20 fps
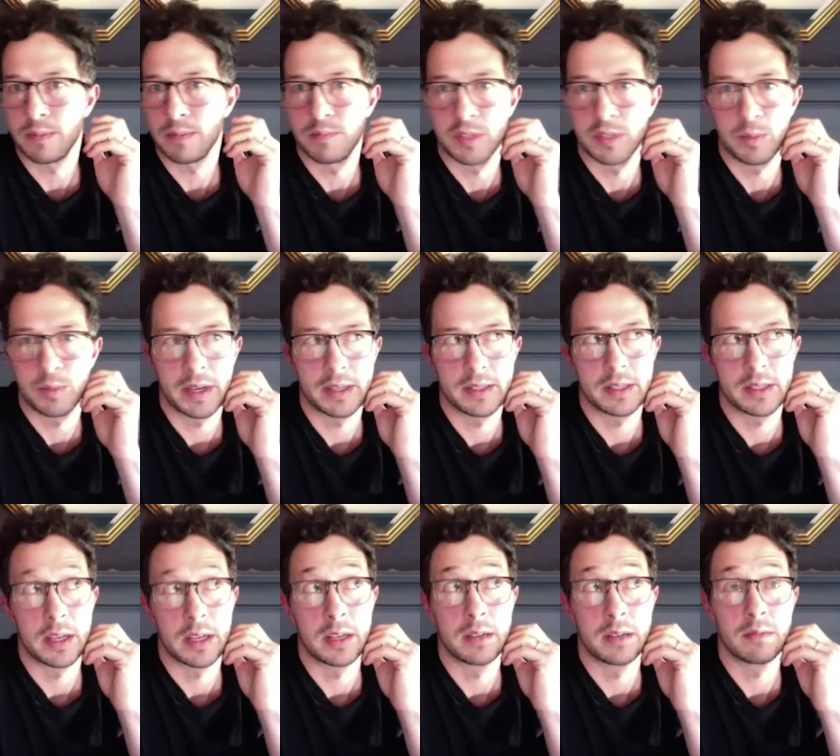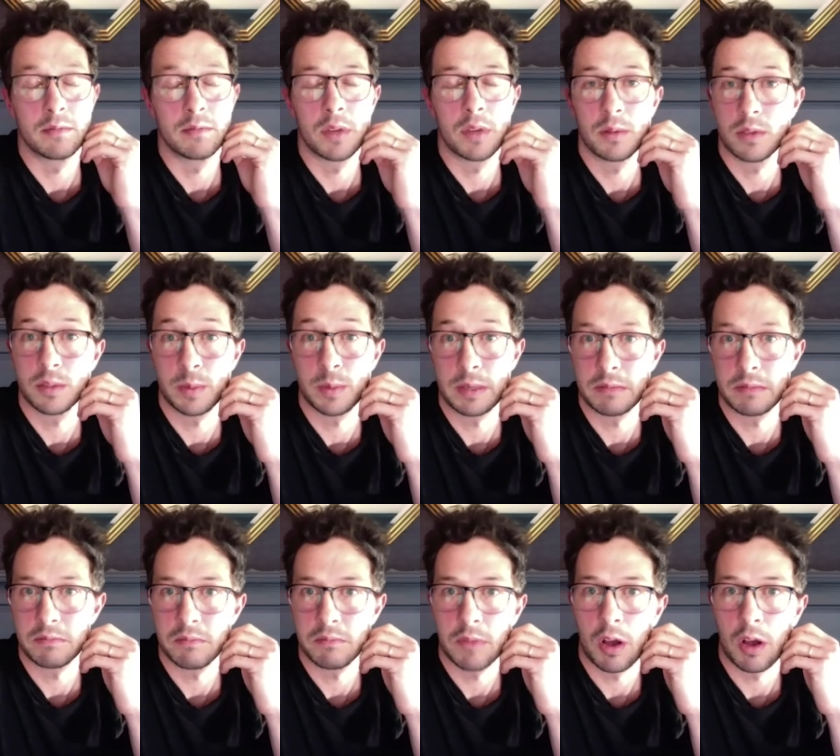spent
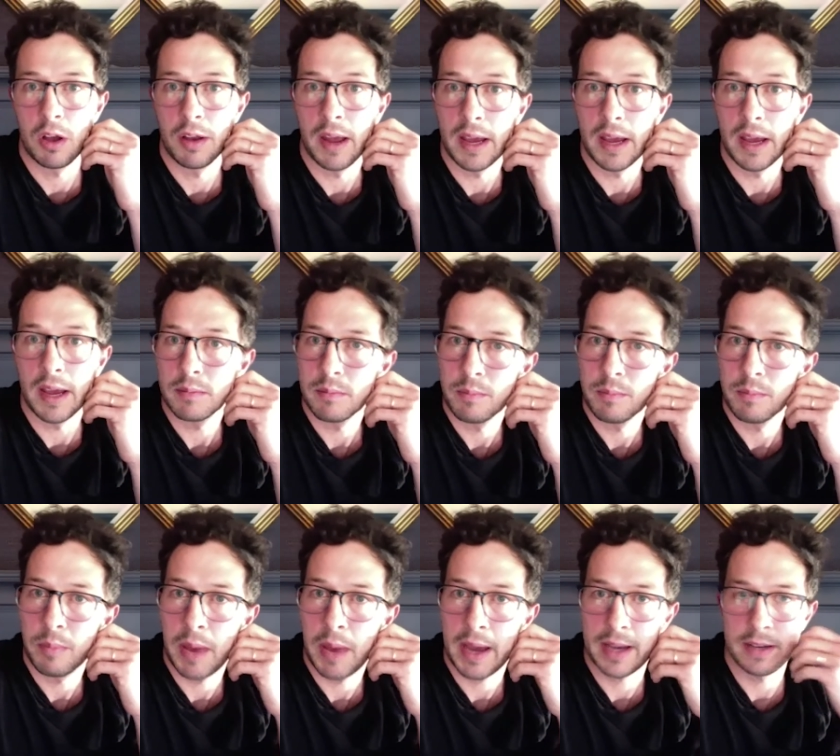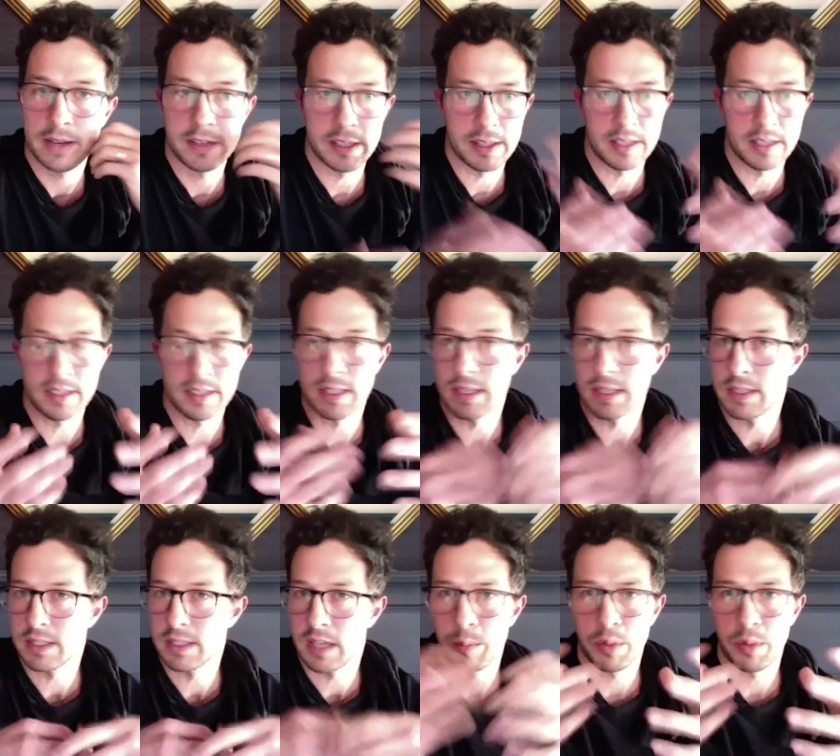all night packaging these
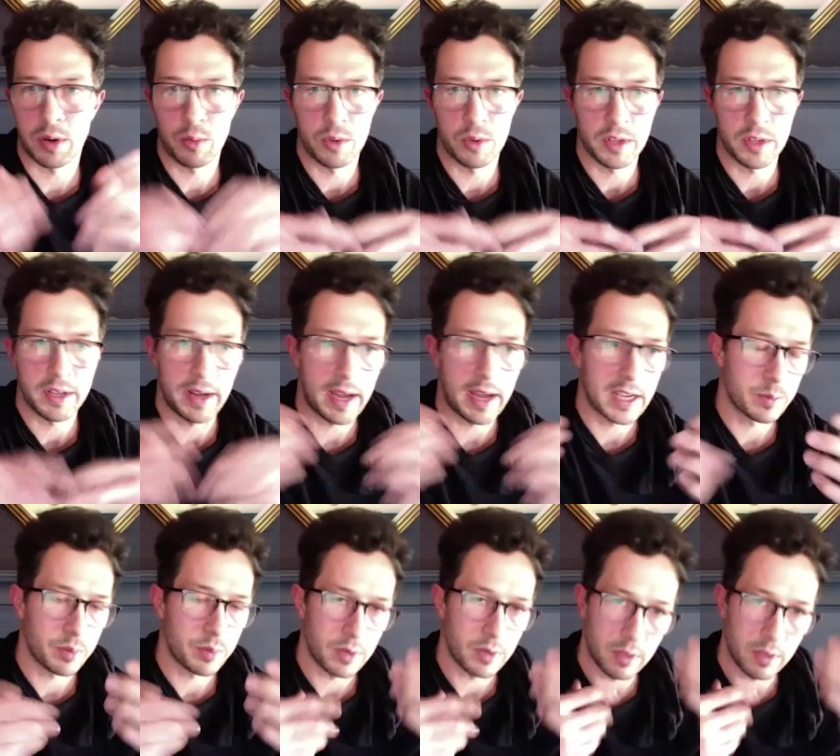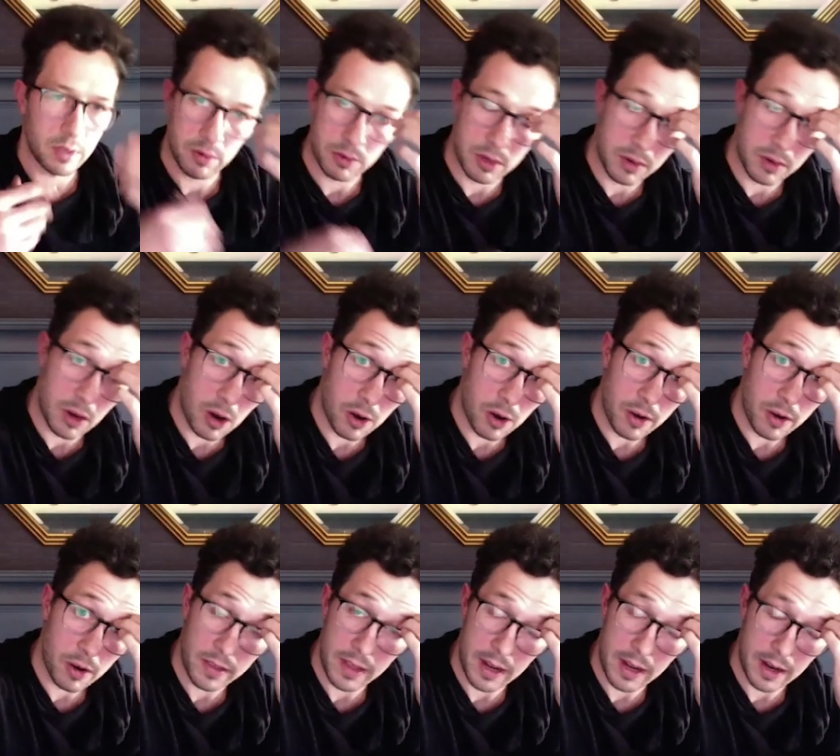things up, put it real nice, put a little card
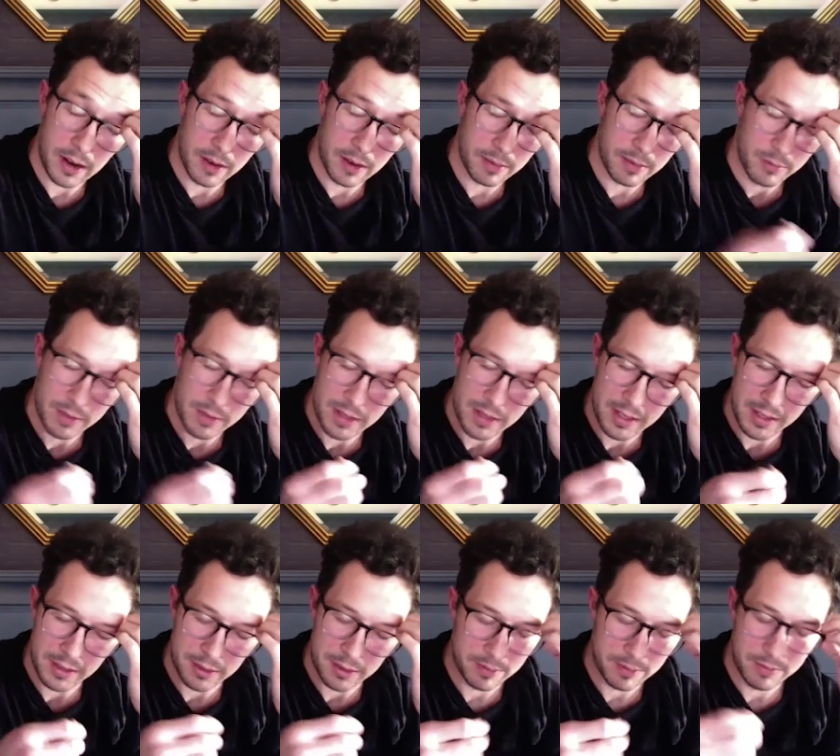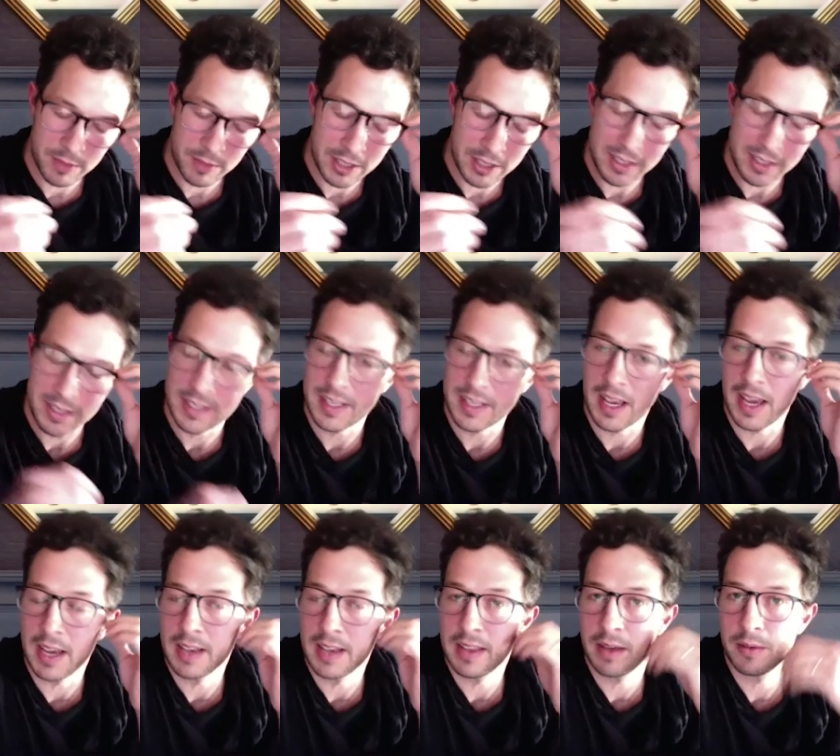in there with the little cheesy
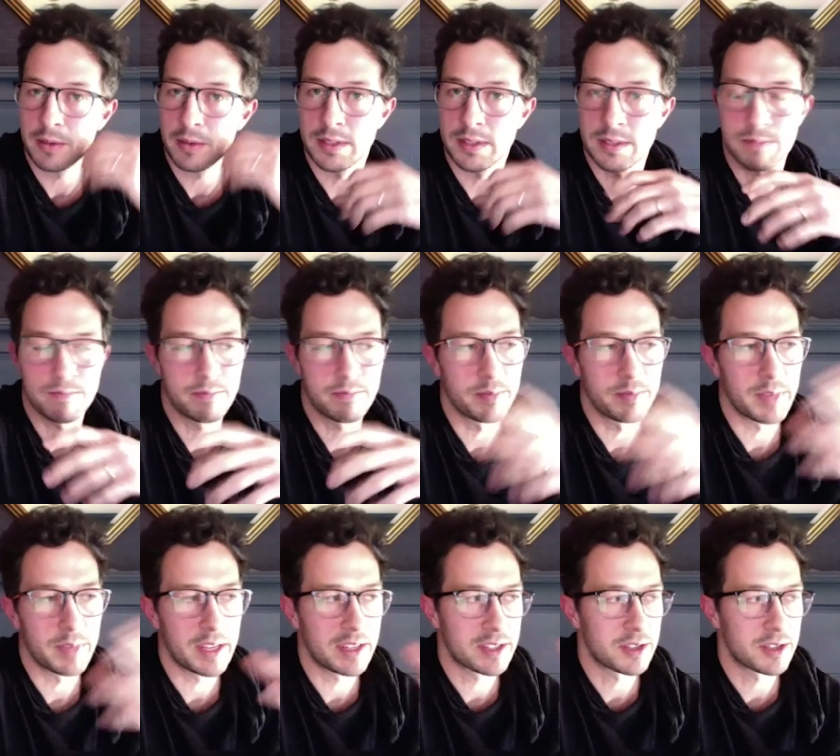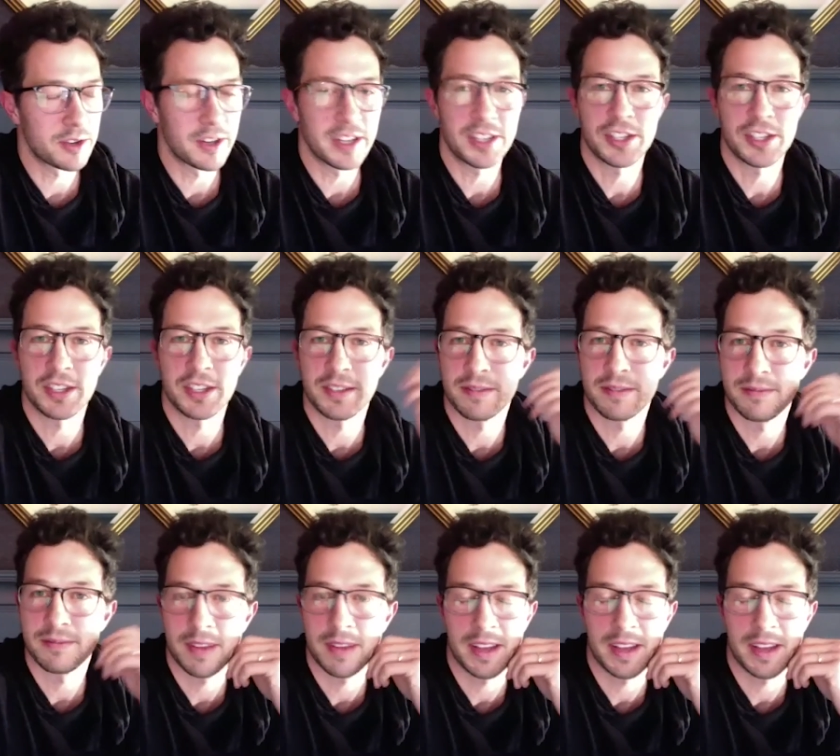saying that was Easter-ish. And